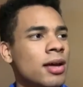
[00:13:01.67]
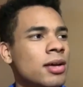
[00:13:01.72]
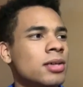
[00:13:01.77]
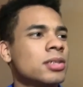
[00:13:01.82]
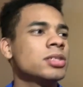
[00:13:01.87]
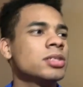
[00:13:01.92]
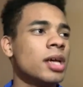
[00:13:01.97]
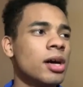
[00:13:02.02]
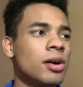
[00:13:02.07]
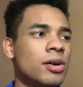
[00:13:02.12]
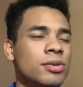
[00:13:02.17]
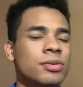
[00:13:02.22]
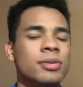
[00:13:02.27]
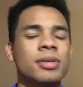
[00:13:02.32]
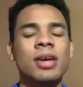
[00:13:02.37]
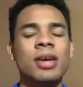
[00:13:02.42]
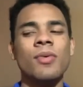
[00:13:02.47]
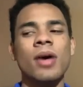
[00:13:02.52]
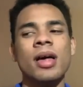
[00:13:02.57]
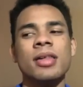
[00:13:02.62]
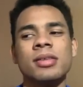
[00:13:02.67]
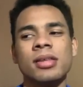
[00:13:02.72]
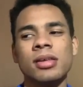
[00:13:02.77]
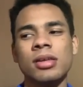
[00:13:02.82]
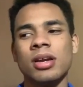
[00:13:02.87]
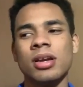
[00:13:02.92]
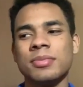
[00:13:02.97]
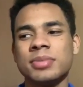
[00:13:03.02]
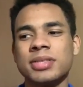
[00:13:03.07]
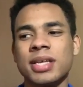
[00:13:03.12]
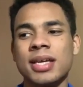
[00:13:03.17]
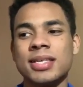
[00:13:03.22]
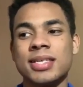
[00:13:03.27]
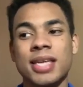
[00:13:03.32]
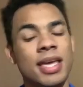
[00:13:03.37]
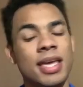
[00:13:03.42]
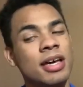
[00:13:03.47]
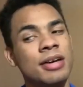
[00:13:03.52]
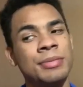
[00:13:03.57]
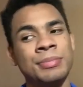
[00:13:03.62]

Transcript: So it wasn't, you know what I'm saying, to him,